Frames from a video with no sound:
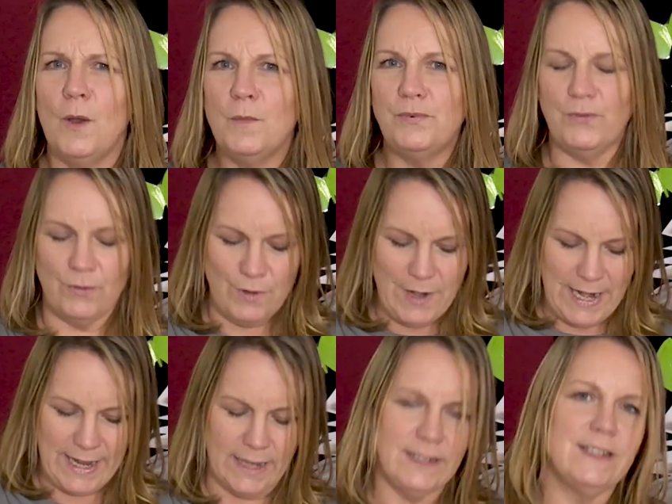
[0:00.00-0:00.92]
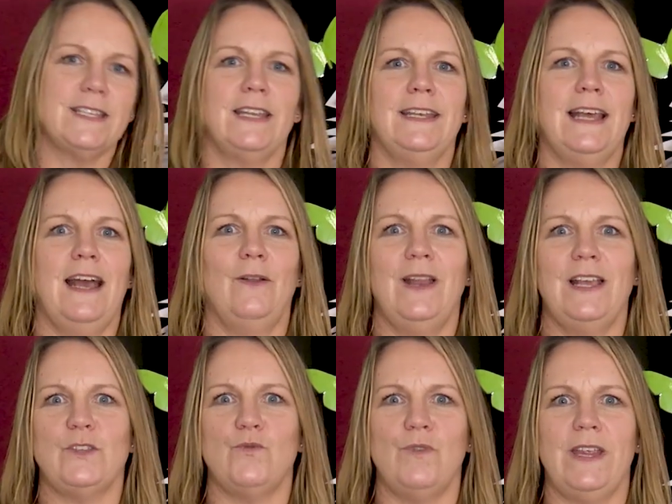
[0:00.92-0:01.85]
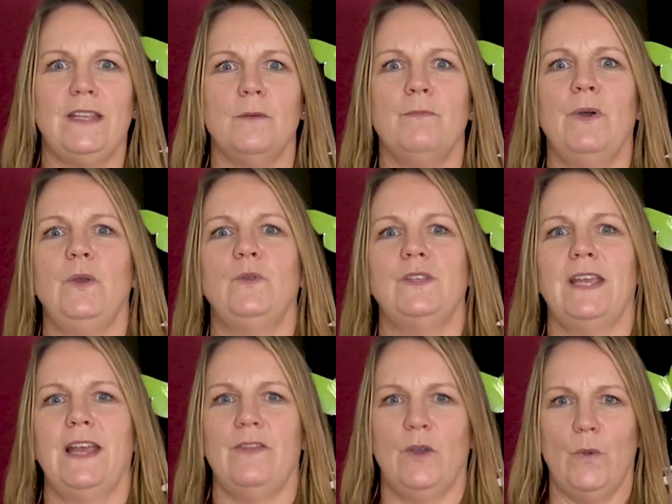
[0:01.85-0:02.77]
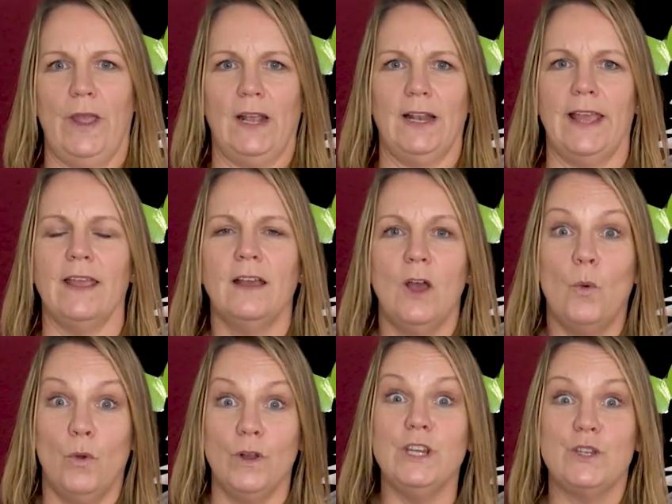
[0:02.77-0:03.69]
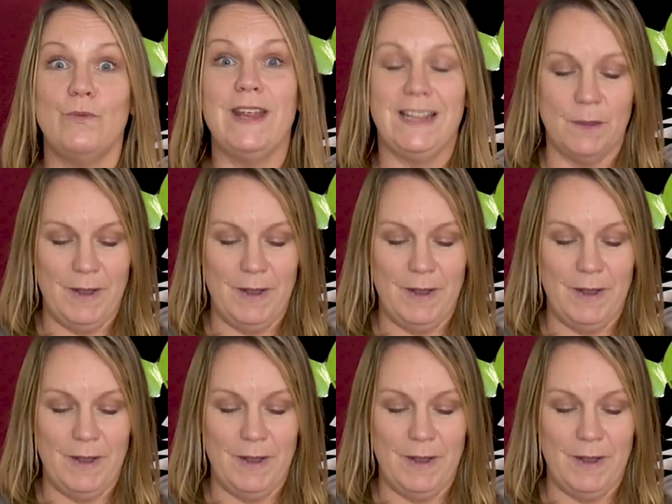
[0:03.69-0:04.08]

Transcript: Brilliant. Now let's read them both together quickly. I want you to read them